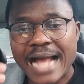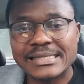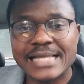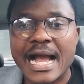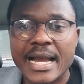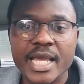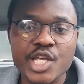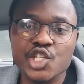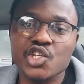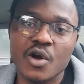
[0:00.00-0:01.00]
answer
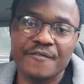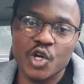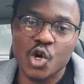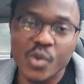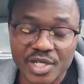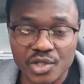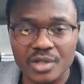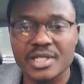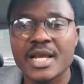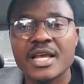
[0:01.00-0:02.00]
each of your
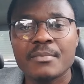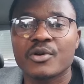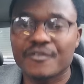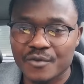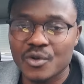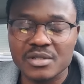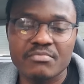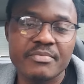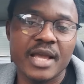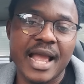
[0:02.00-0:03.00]
questions. But of
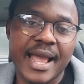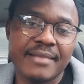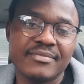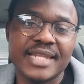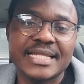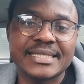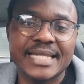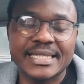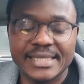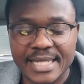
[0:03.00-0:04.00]
course,
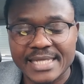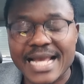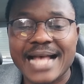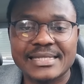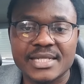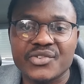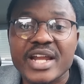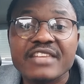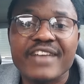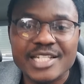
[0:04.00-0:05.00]
let's ask
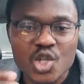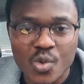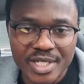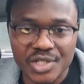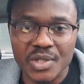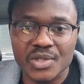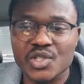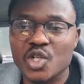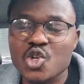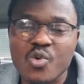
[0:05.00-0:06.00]
relevant
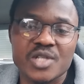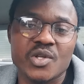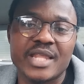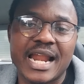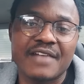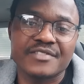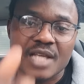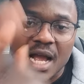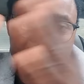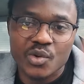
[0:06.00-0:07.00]
questions, not questions that
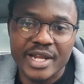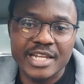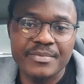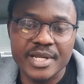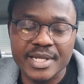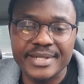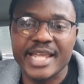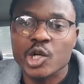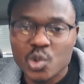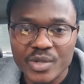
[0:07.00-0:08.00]
has already
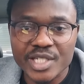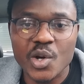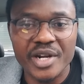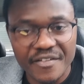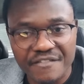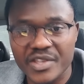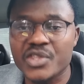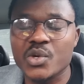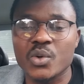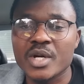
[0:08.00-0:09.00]
been dealt with on a
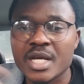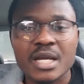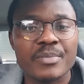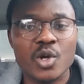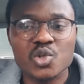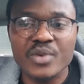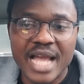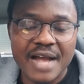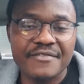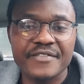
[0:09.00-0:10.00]
video, because
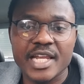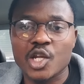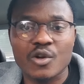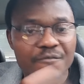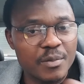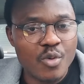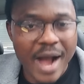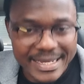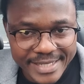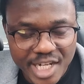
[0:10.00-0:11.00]
we have a lot of
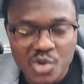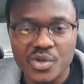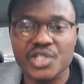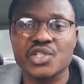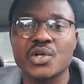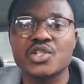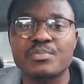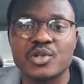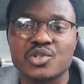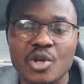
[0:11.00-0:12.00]
people asking
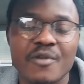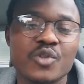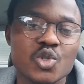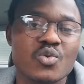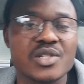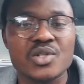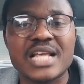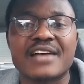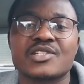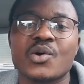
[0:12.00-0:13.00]
questions, but some of those
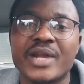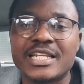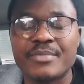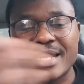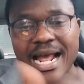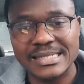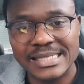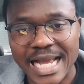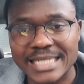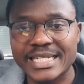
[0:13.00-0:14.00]
questions has already been
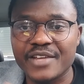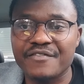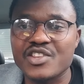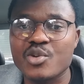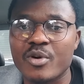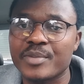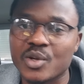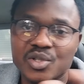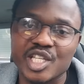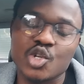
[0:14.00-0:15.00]
answered in a video. But
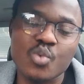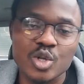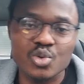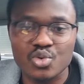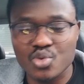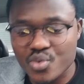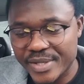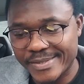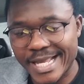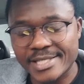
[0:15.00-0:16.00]
because they don't want to do
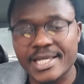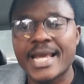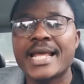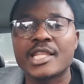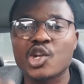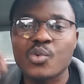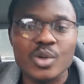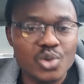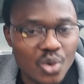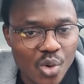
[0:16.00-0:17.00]
research, they don't
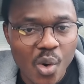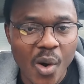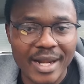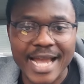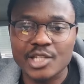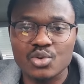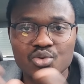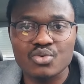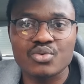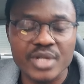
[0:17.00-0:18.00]
want to go online to
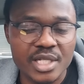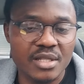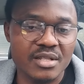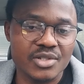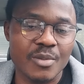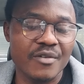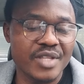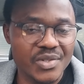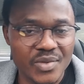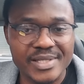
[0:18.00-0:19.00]
do some
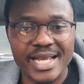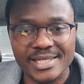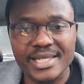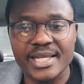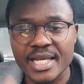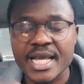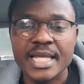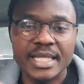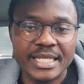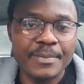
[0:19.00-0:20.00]
of this research, they
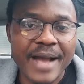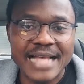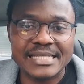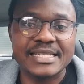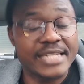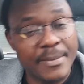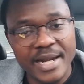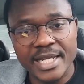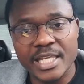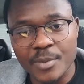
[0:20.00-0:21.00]
keep asking them
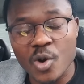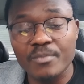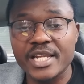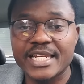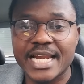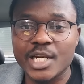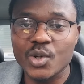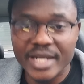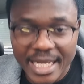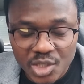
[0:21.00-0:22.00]
and they keep complaining that they don't